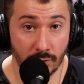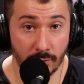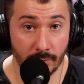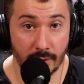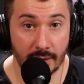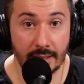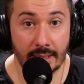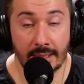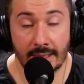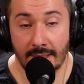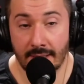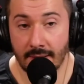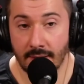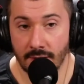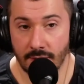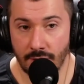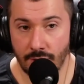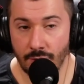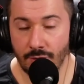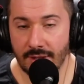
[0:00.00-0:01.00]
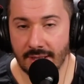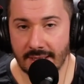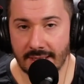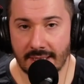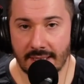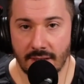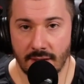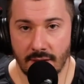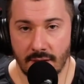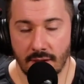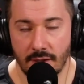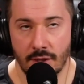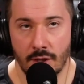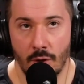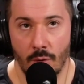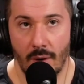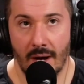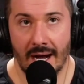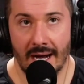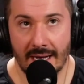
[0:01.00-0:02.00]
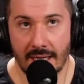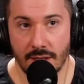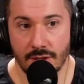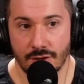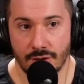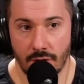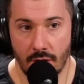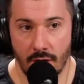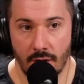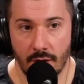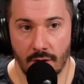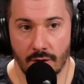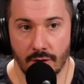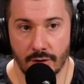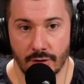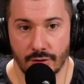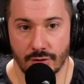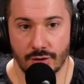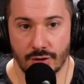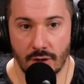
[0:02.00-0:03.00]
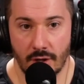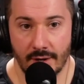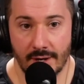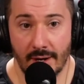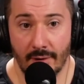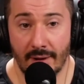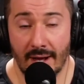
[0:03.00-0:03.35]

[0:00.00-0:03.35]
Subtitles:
But you didn't, I saw her start out.